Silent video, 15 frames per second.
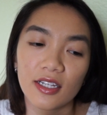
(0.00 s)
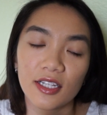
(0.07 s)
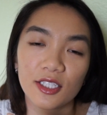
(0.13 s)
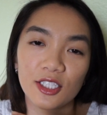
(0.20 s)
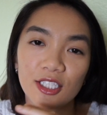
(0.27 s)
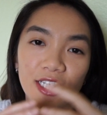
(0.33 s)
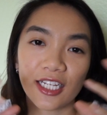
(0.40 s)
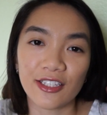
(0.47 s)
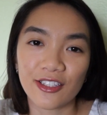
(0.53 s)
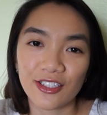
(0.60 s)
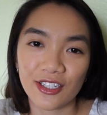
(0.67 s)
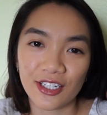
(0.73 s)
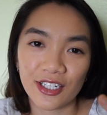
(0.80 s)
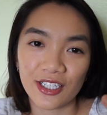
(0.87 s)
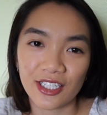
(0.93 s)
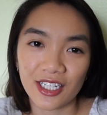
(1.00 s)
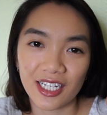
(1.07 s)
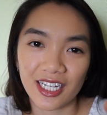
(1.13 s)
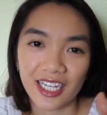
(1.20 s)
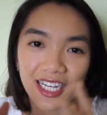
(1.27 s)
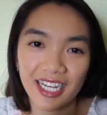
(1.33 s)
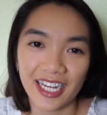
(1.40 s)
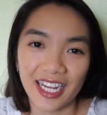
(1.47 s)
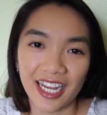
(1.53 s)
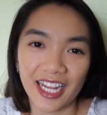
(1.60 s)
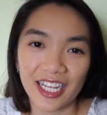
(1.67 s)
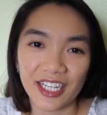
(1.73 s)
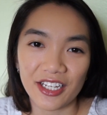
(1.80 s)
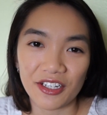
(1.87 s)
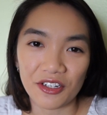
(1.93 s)
censored
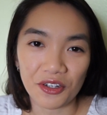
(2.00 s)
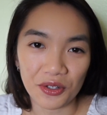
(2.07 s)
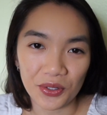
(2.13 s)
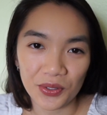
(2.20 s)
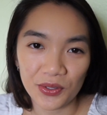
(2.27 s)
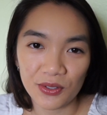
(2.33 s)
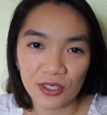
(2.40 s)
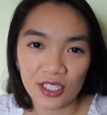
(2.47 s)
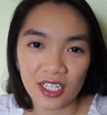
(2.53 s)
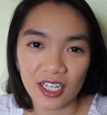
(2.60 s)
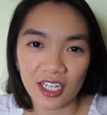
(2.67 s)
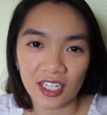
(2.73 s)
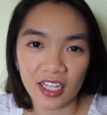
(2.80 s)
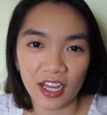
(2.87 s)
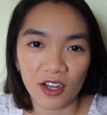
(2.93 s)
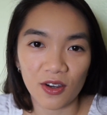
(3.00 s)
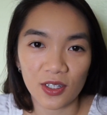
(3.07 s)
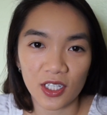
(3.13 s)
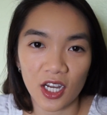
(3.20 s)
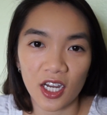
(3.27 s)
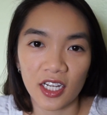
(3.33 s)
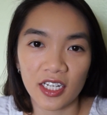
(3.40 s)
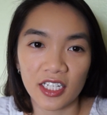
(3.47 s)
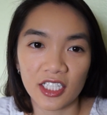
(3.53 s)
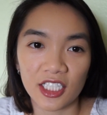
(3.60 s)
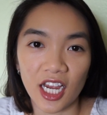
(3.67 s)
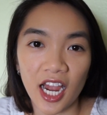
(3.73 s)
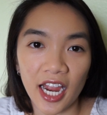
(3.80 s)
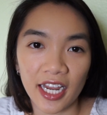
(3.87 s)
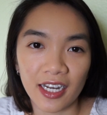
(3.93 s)
news that goes on in
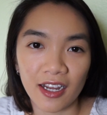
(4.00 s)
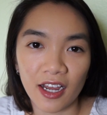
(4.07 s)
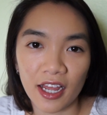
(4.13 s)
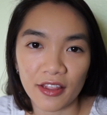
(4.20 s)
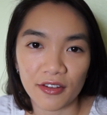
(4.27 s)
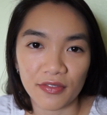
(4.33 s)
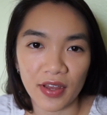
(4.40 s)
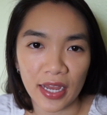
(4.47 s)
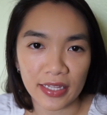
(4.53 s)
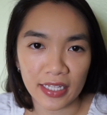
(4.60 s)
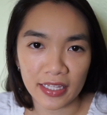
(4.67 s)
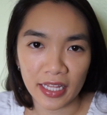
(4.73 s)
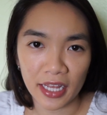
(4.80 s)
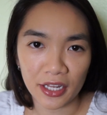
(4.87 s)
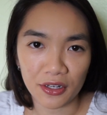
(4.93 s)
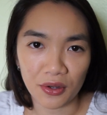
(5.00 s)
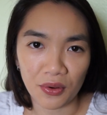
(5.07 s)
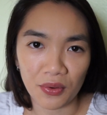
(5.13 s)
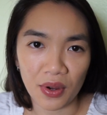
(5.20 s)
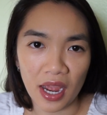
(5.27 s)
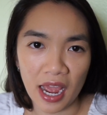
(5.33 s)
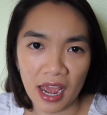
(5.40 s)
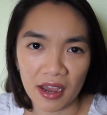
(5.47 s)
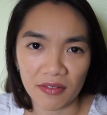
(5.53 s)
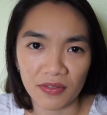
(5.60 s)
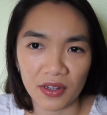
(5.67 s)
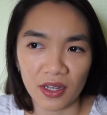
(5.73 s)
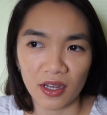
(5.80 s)
China, and the fact that they don't have